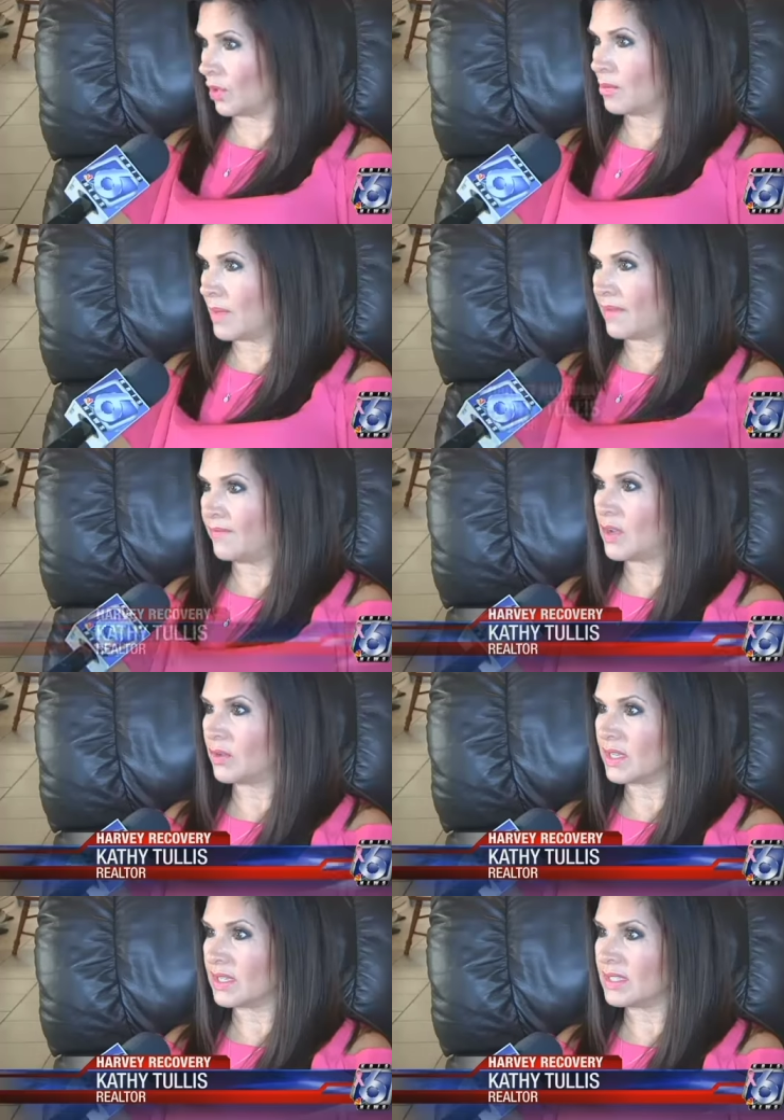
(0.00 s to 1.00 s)
were her
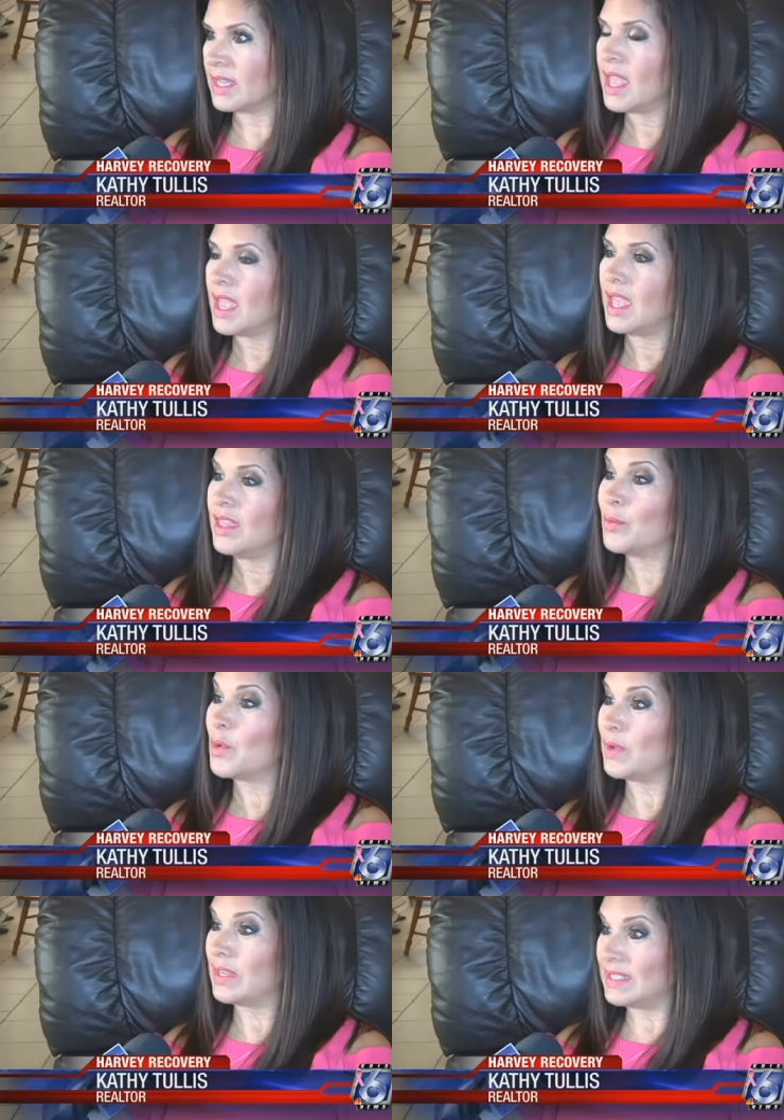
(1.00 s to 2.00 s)
main focus.
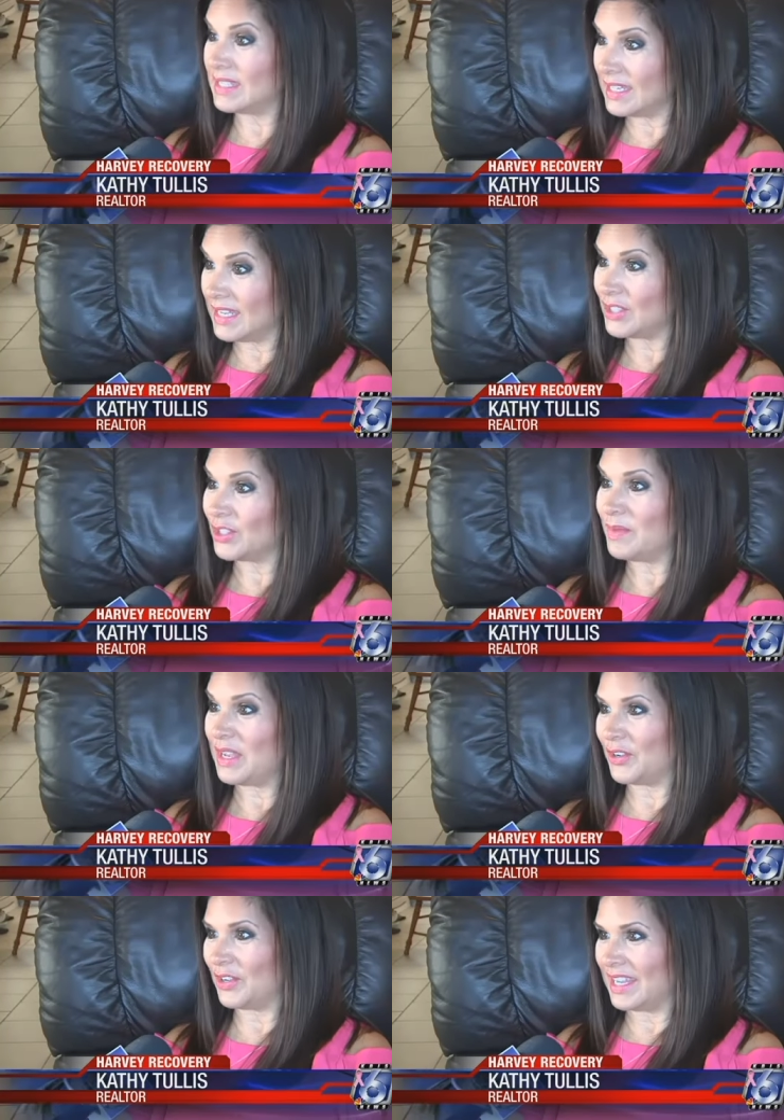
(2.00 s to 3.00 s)
And then when we did
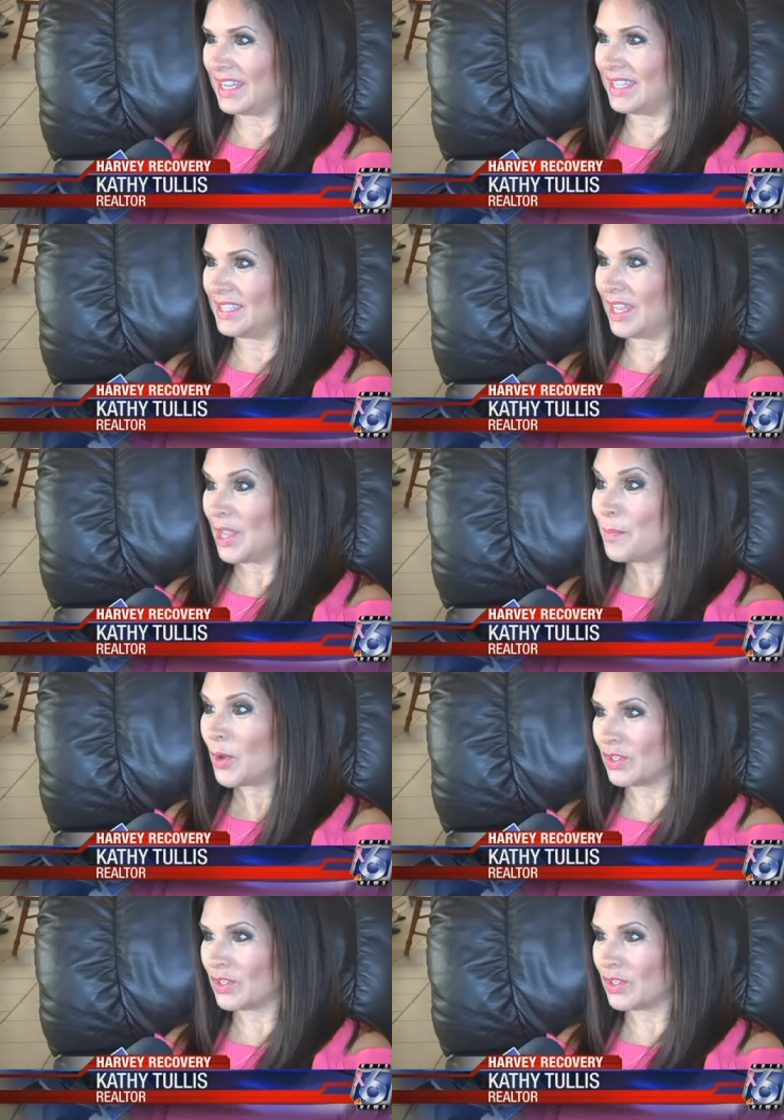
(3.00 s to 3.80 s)
get to meet her kids in